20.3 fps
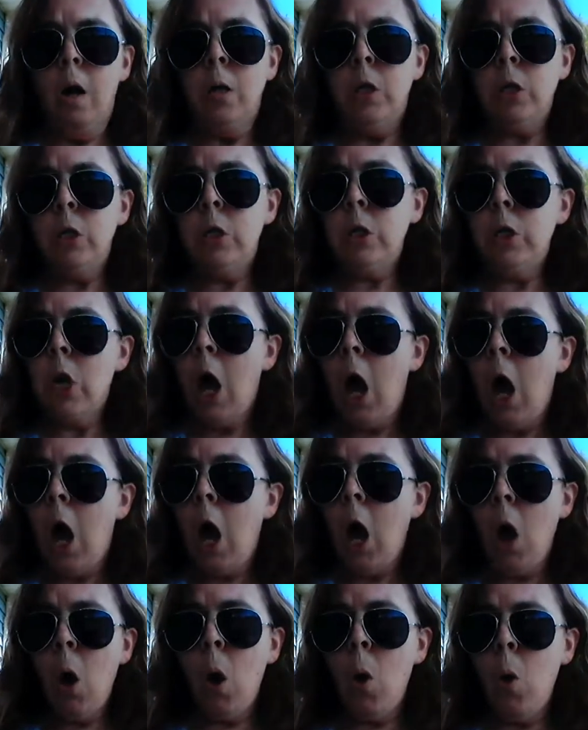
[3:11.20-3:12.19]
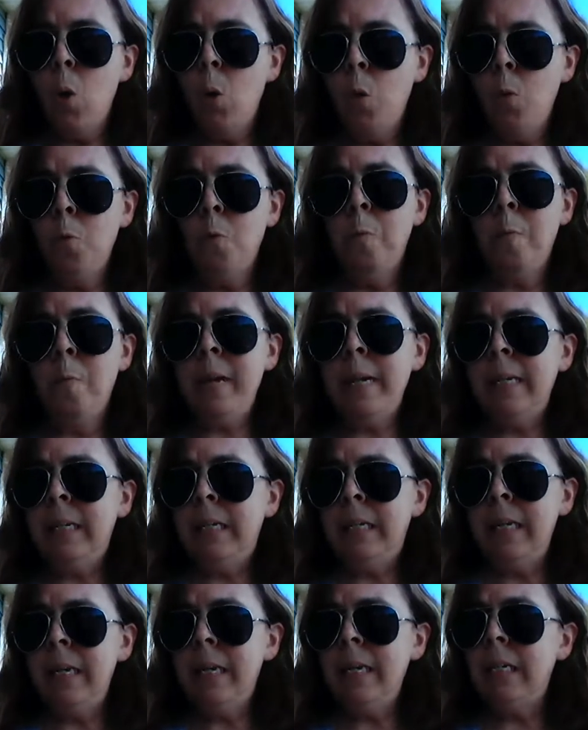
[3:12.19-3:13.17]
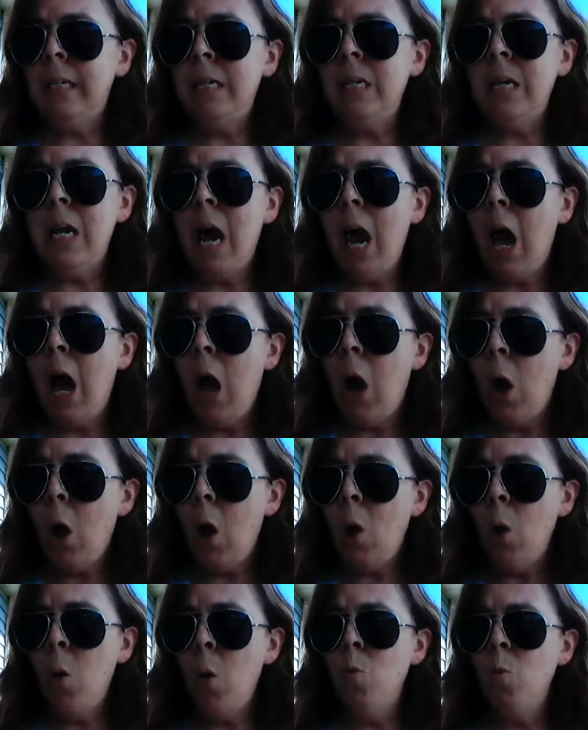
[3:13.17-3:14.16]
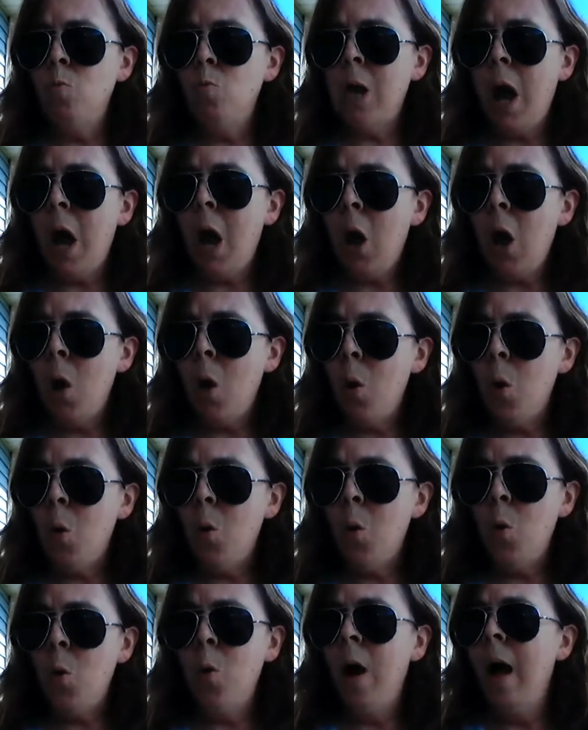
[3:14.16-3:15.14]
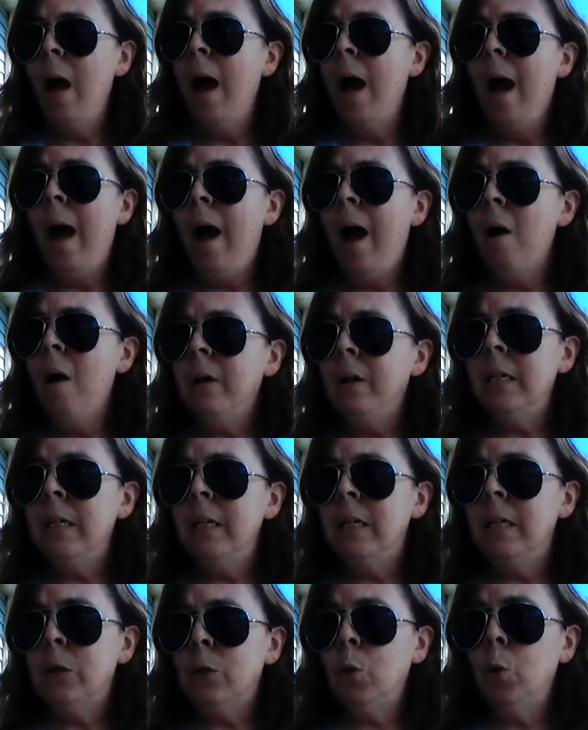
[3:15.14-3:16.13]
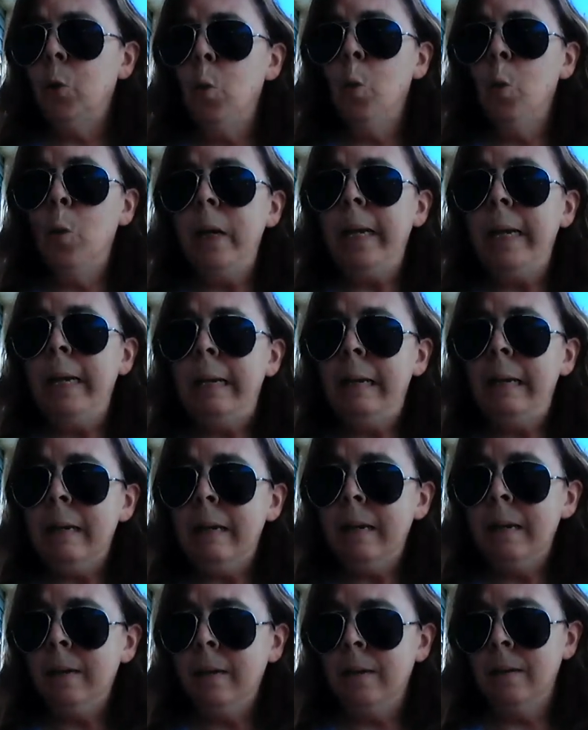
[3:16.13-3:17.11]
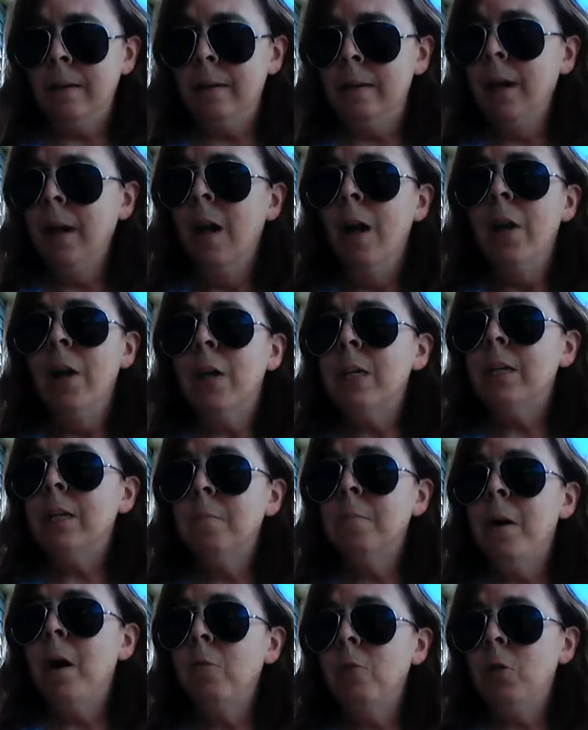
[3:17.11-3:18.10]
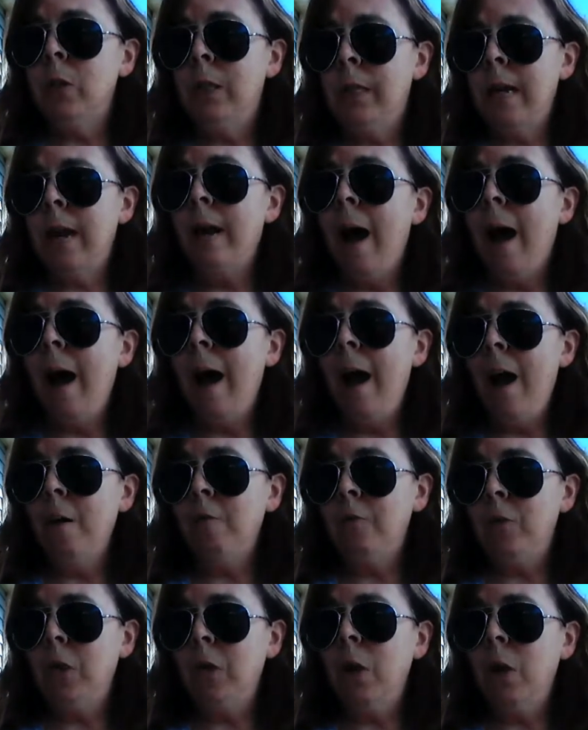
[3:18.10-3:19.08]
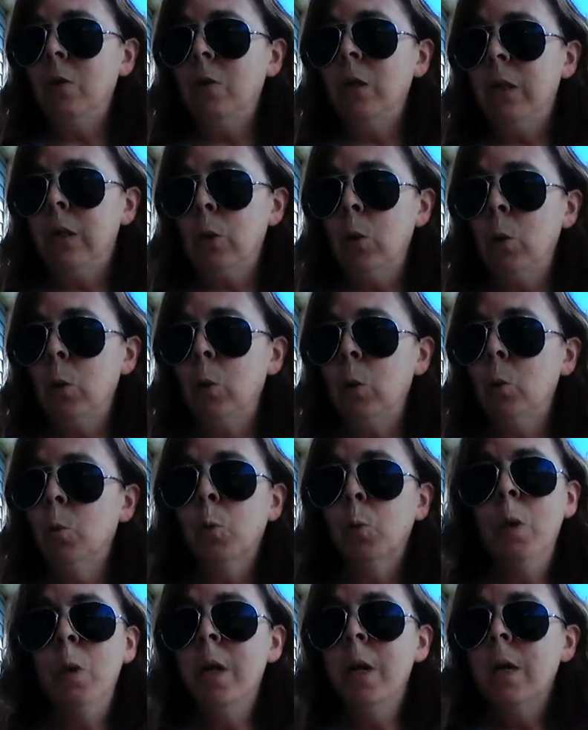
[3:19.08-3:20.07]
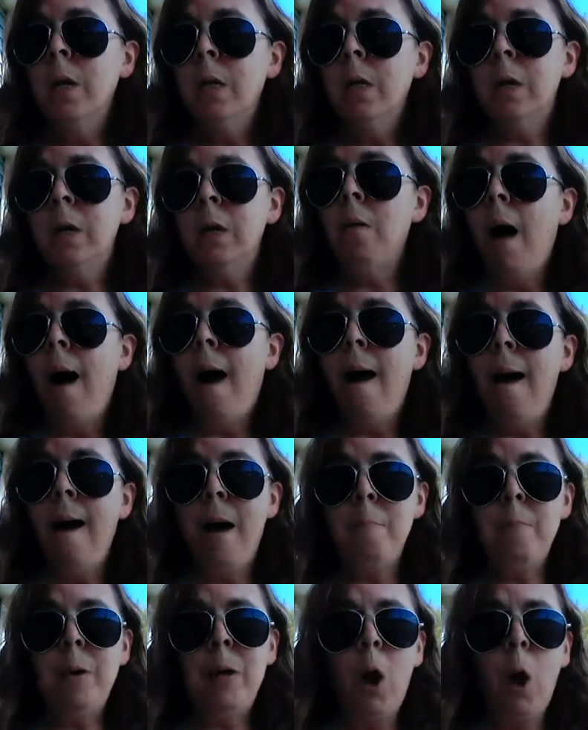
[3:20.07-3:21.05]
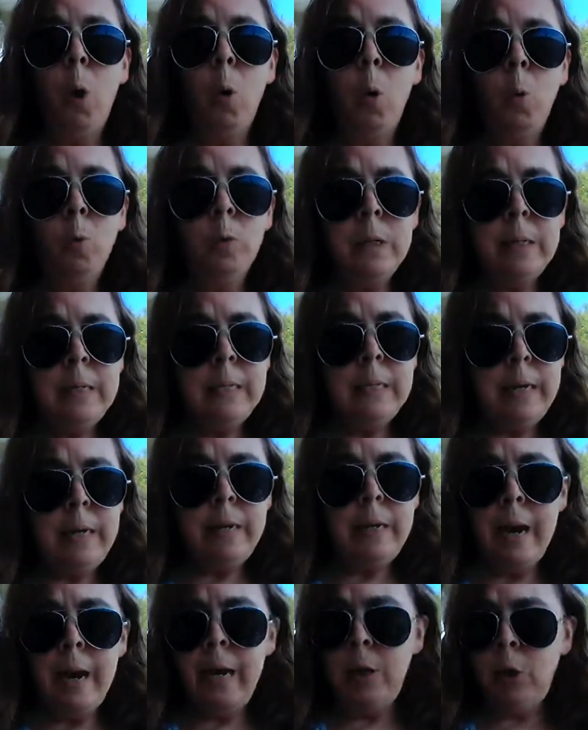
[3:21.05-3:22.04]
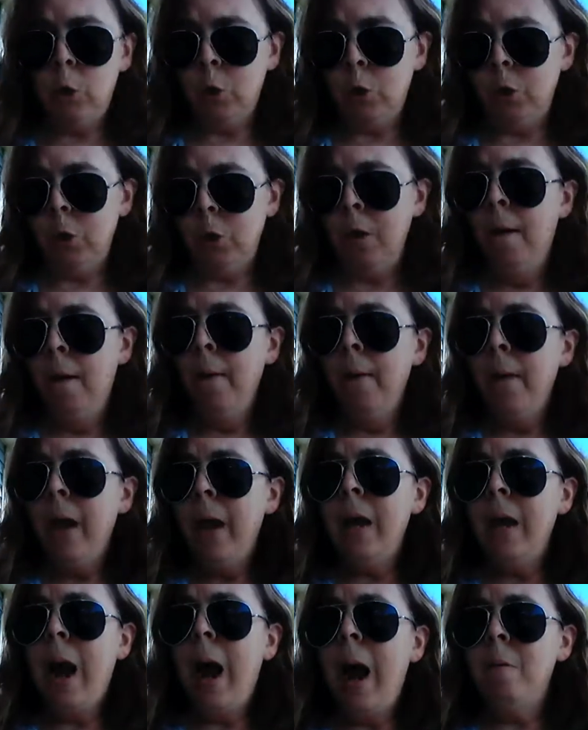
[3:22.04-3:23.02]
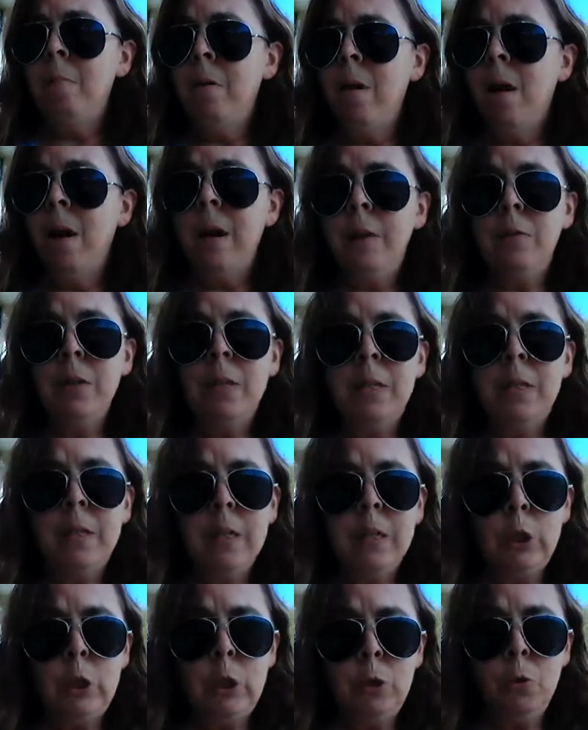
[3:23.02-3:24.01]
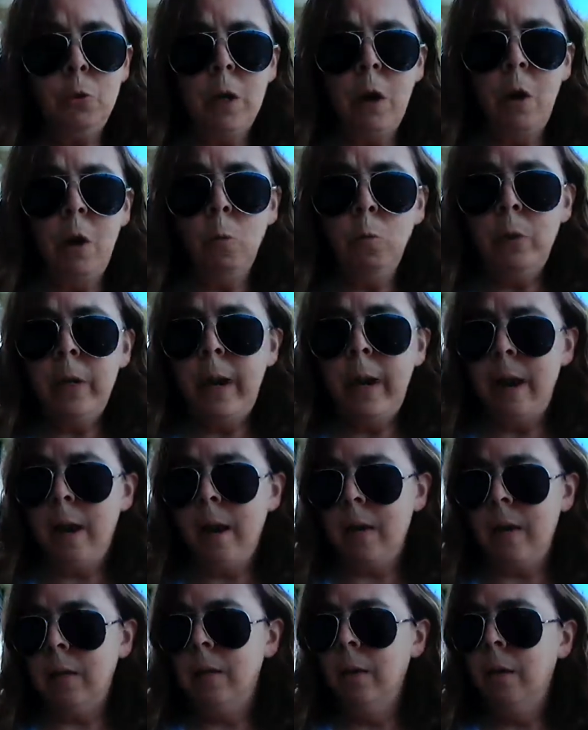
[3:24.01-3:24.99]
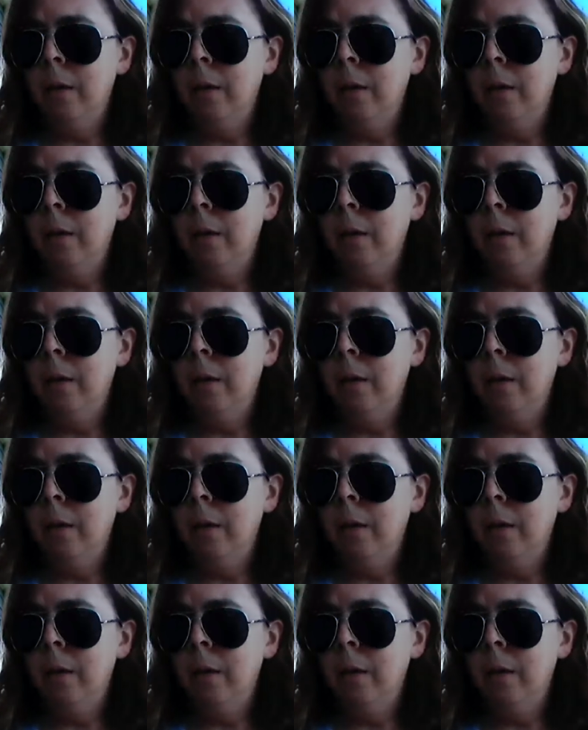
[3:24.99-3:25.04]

no, Mrs. No, no. How can school end? 'Cause Mother said I have to go to school till I am an old teenager, and I am not even six years old yet.